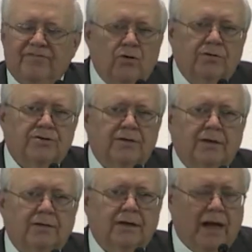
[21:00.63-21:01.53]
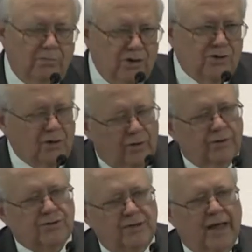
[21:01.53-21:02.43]
folks that came to
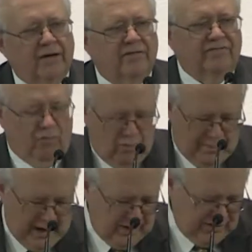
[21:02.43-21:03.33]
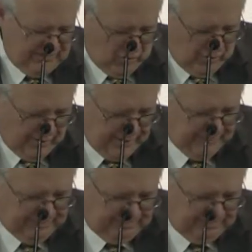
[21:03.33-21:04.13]
church down in Fort Myers, Florida.